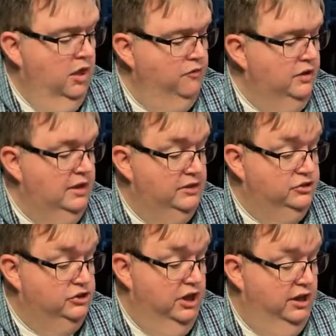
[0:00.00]
COVID
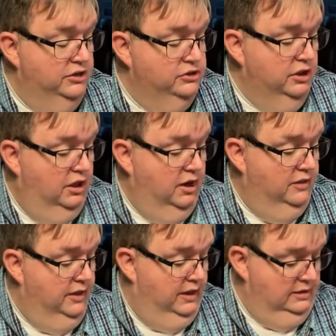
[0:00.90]
has changed a
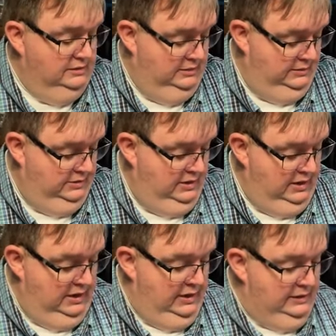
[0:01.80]
lot of
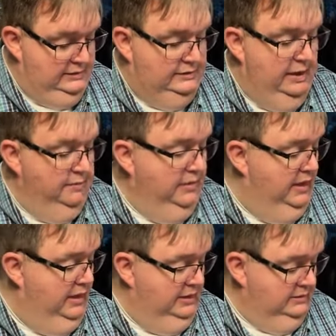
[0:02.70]
things. Some
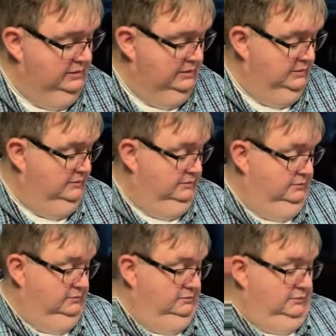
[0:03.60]
things,
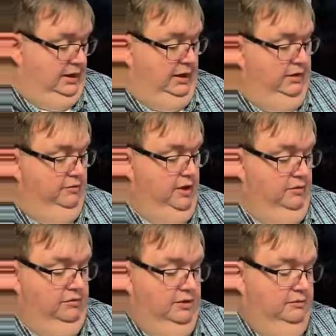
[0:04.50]
I don't
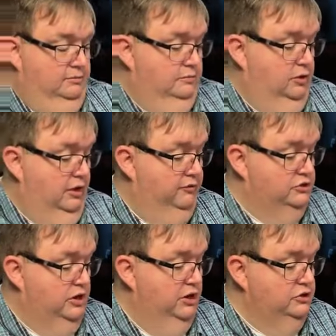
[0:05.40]
know that will
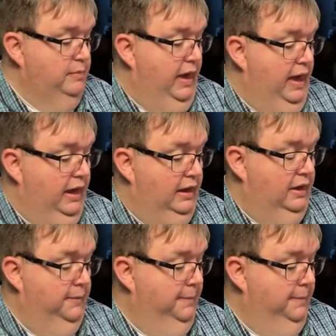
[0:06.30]
ever change back.